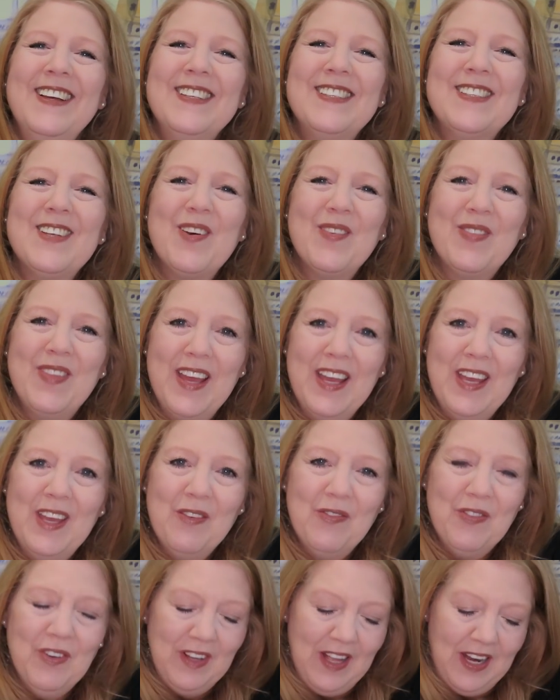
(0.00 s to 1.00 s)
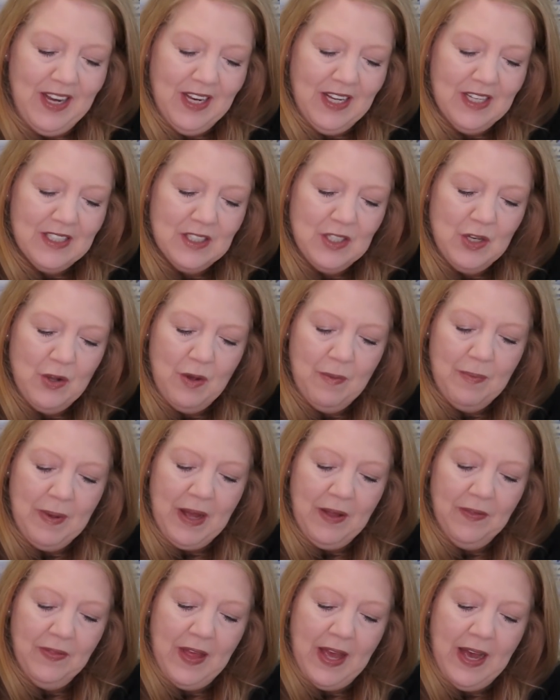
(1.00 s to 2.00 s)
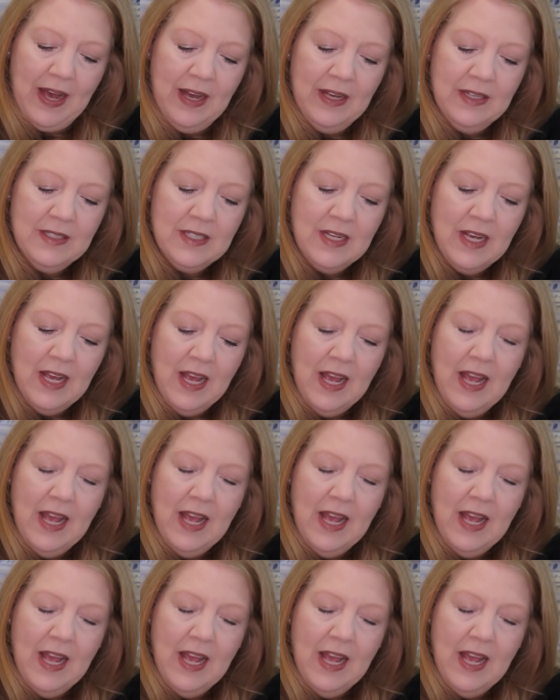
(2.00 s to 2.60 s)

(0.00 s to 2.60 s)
So thank you for letting us know about that.